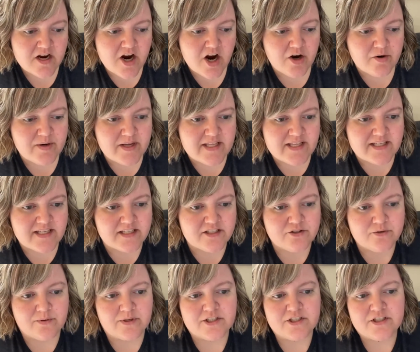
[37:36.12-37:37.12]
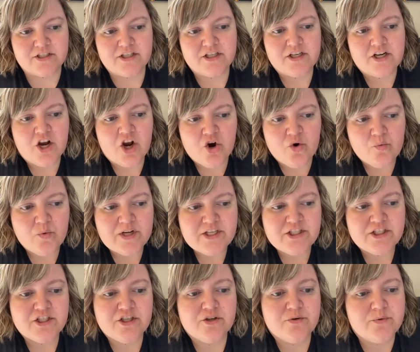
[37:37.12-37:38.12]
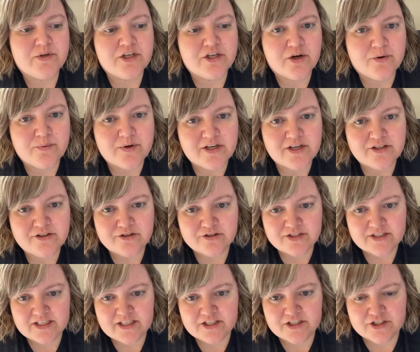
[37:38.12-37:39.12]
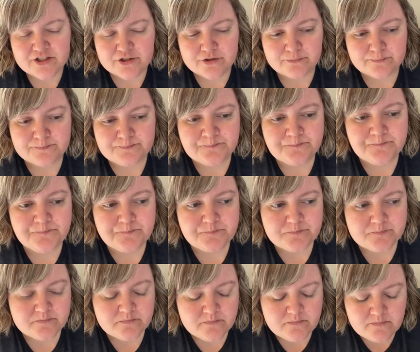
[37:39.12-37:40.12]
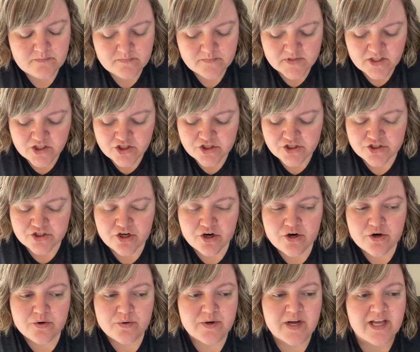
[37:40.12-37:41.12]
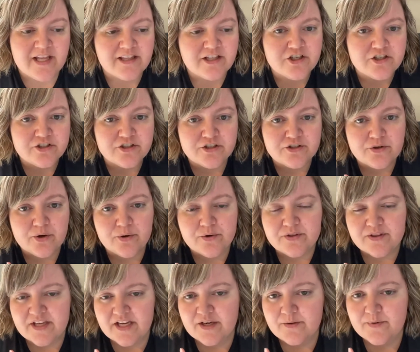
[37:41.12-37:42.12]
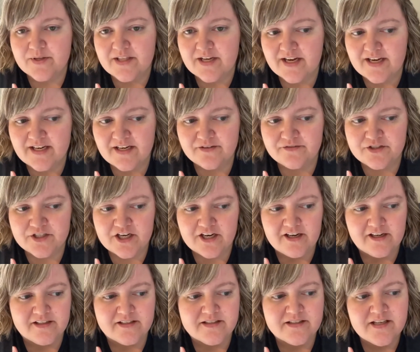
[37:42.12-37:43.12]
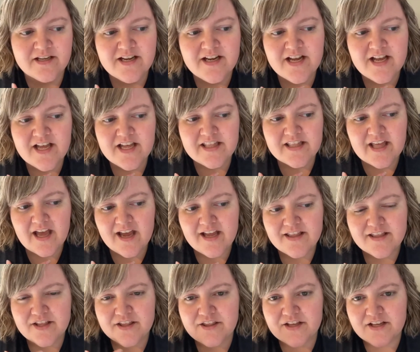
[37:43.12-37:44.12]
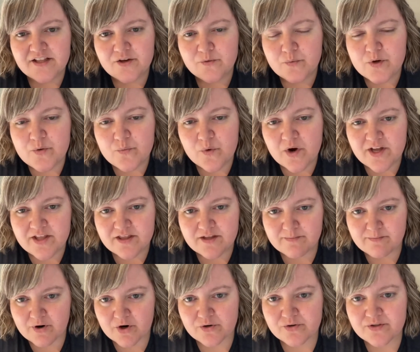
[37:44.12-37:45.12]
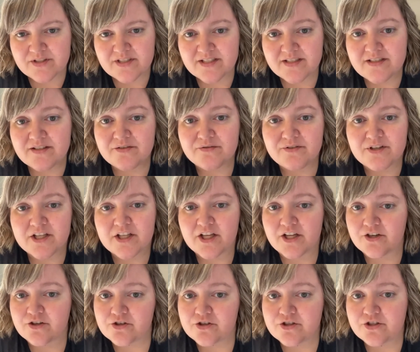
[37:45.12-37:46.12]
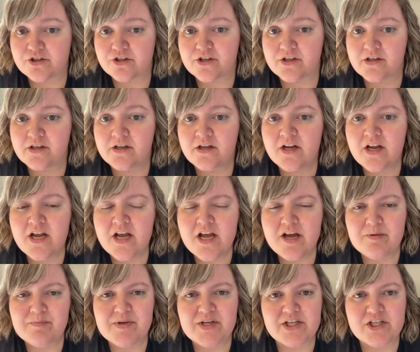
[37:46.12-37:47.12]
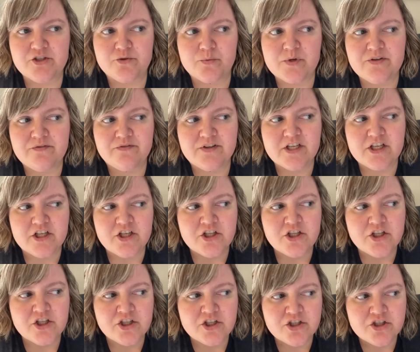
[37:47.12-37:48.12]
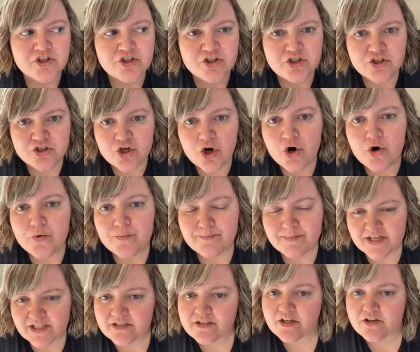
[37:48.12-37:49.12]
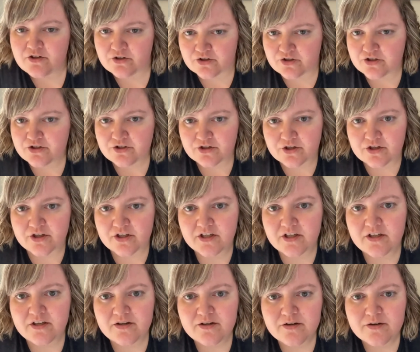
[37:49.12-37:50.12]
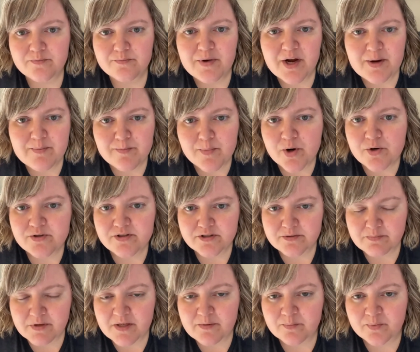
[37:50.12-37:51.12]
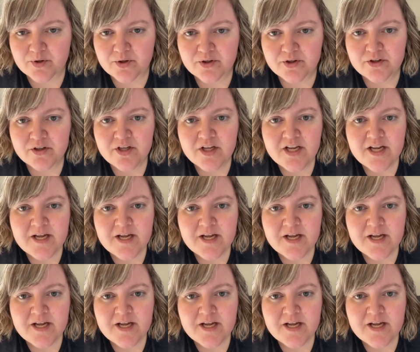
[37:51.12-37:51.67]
Okay, the next question, what to do when no one understands you? So there's this whole thing with INFJs that the thing that we want the most is to feel understood, because we feel so misunderstood by most people.